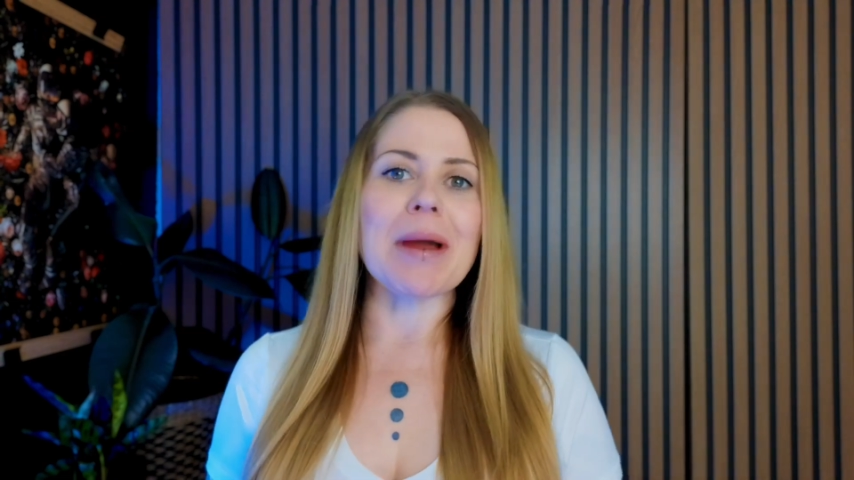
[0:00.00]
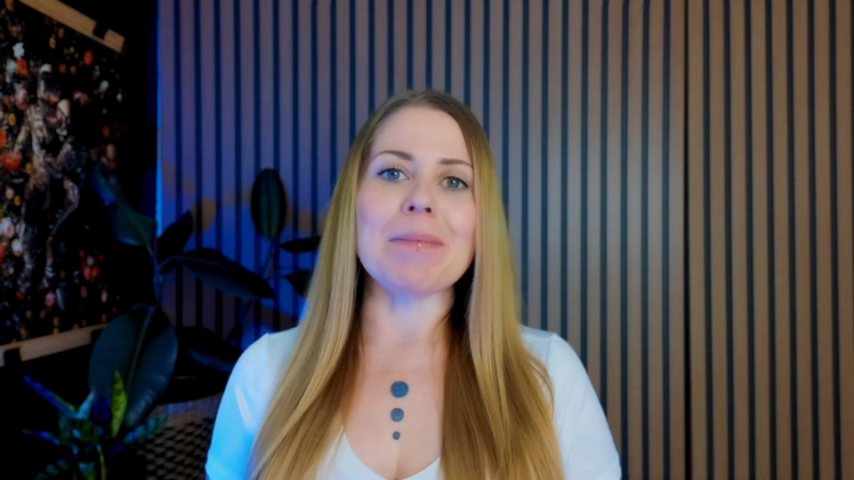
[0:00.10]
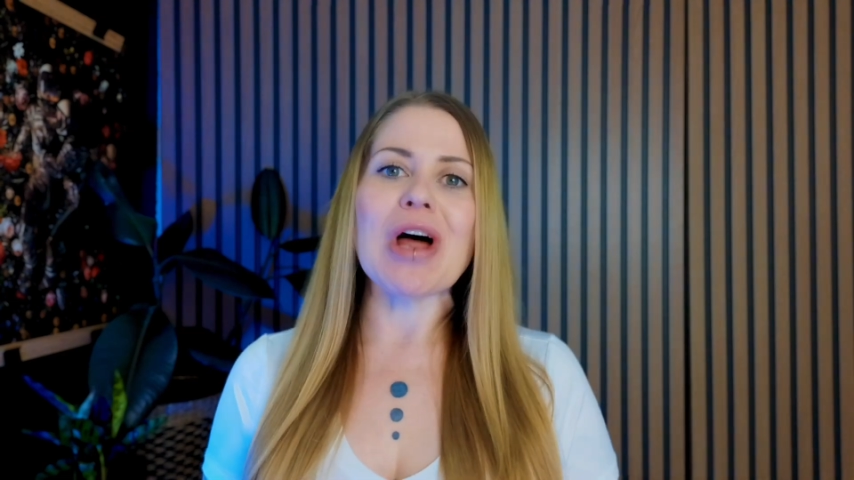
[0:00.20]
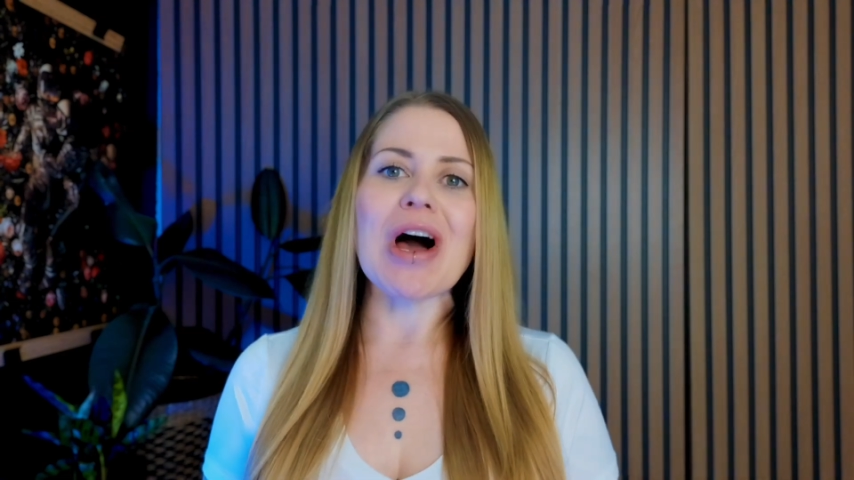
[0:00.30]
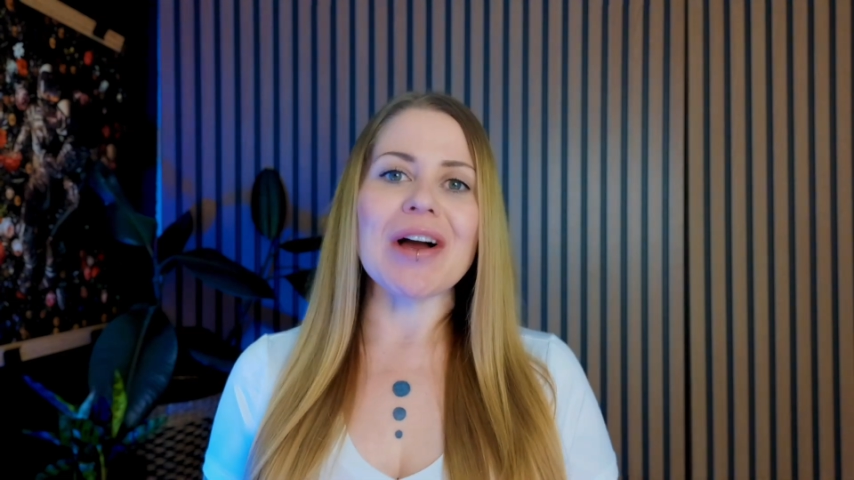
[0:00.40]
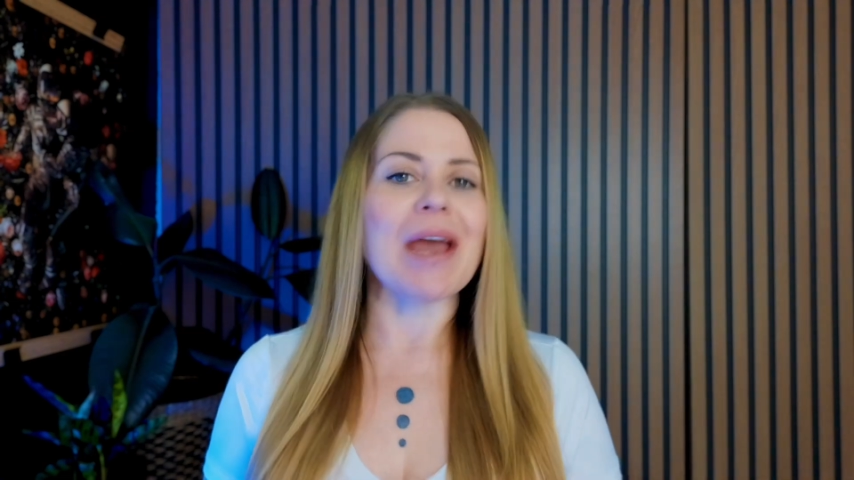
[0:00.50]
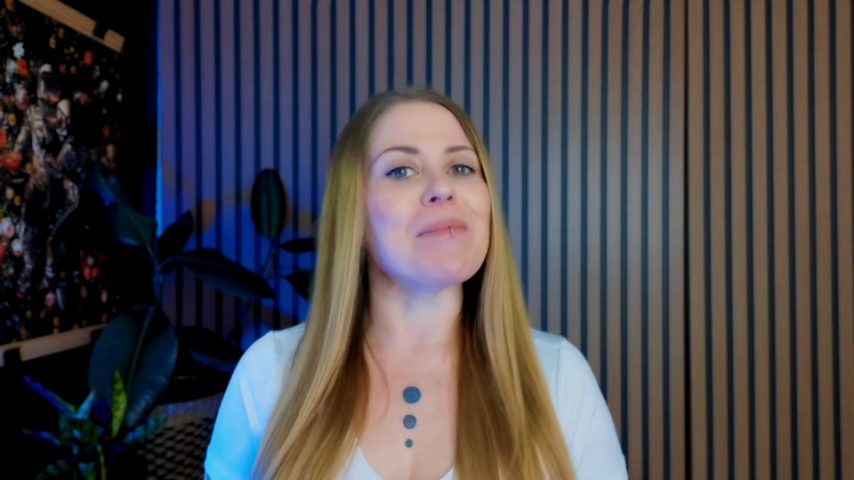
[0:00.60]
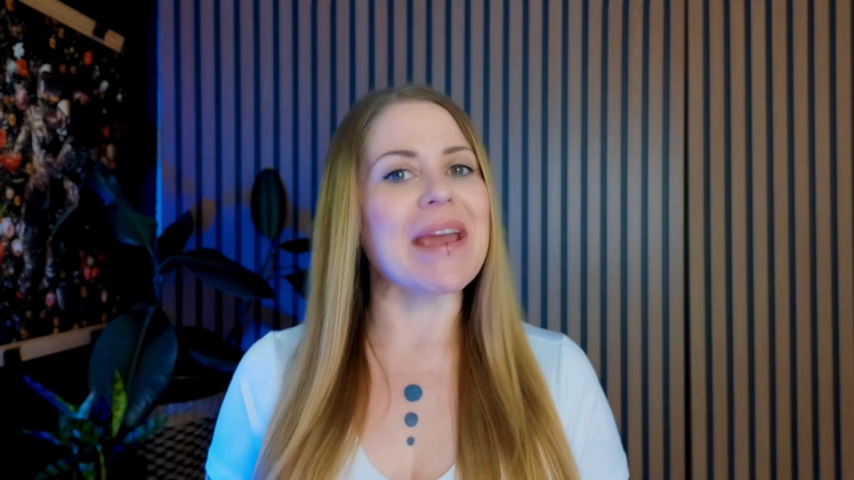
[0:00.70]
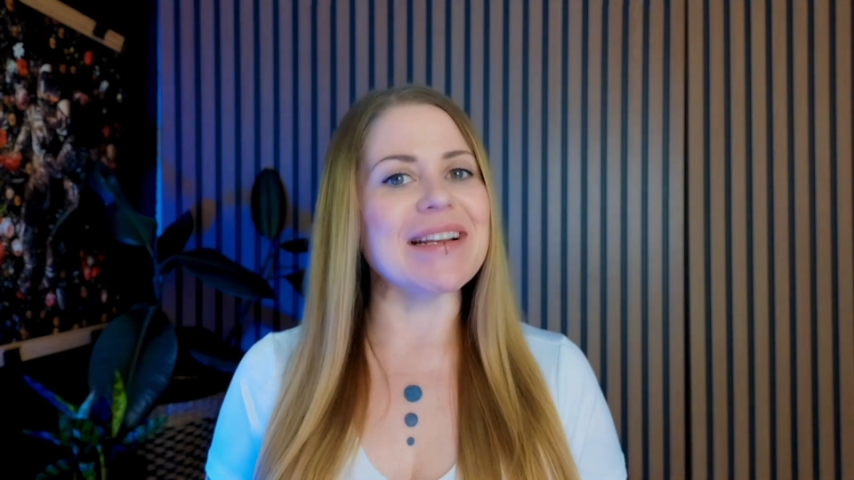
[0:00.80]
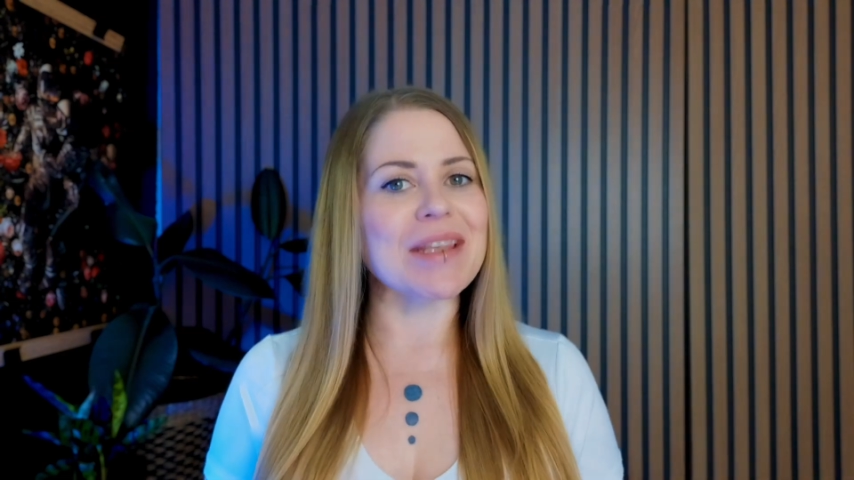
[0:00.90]
my blog and
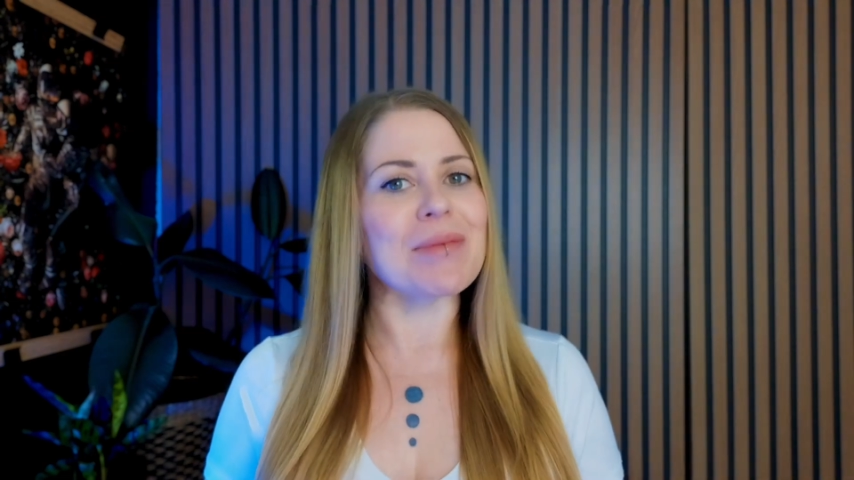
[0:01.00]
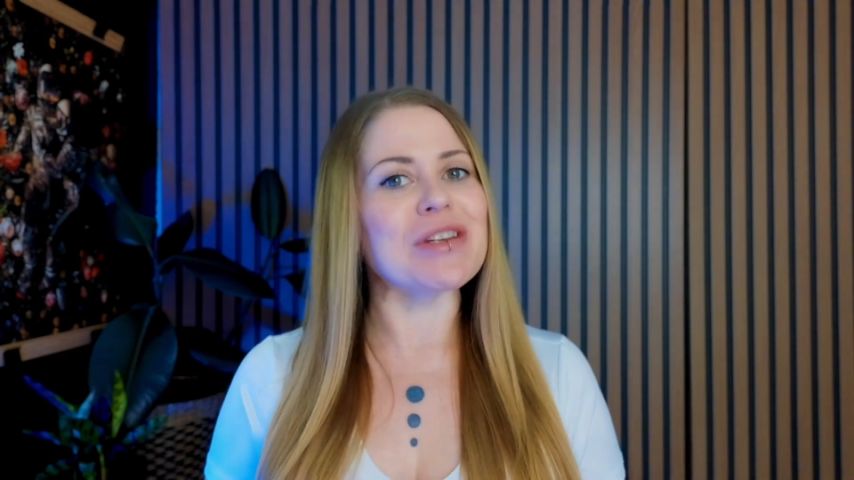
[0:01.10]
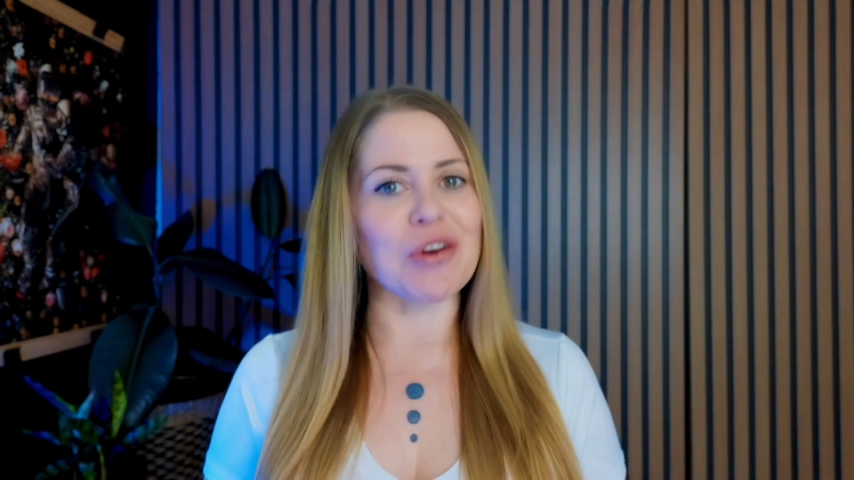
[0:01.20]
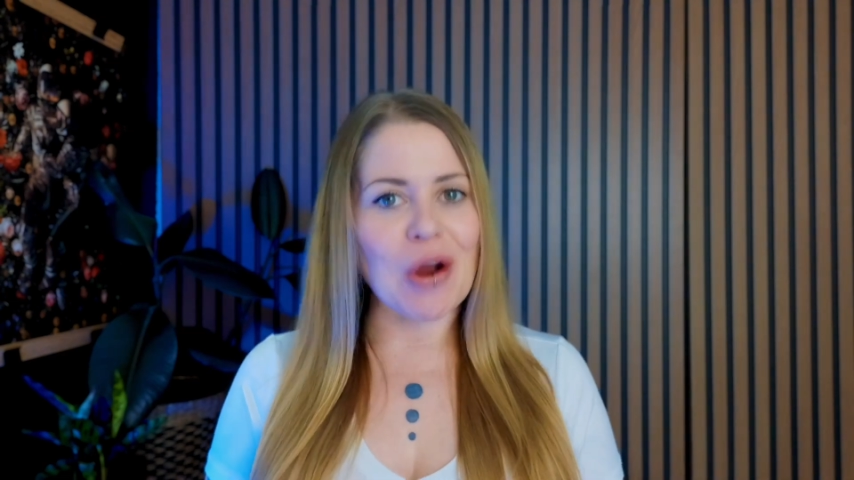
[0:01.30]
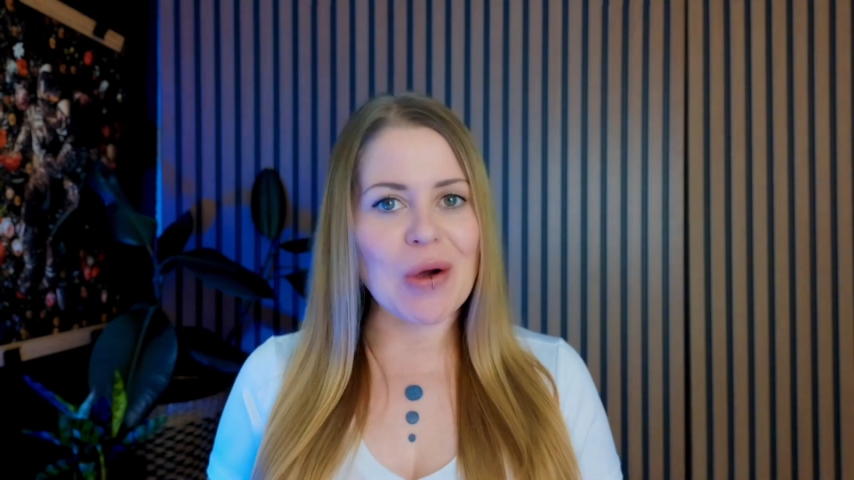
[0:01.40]
paste them into your